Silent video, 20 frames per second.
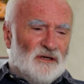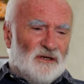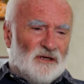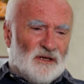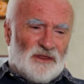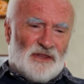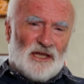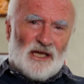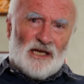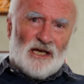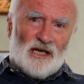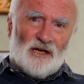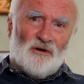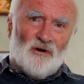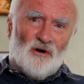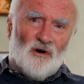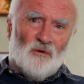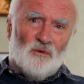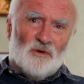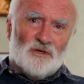I'd think I'd
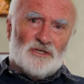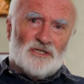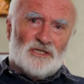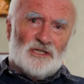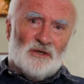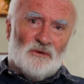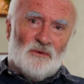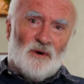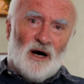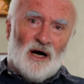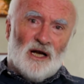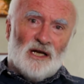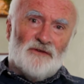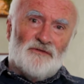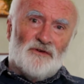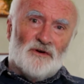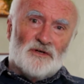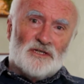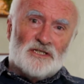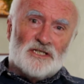call once in a while,
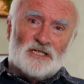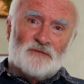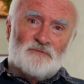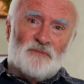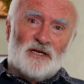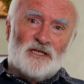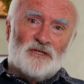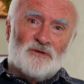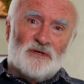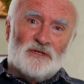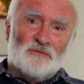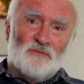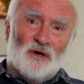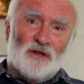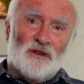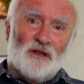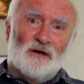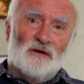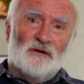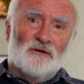if only to speak to his
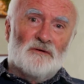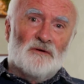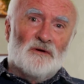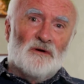mother.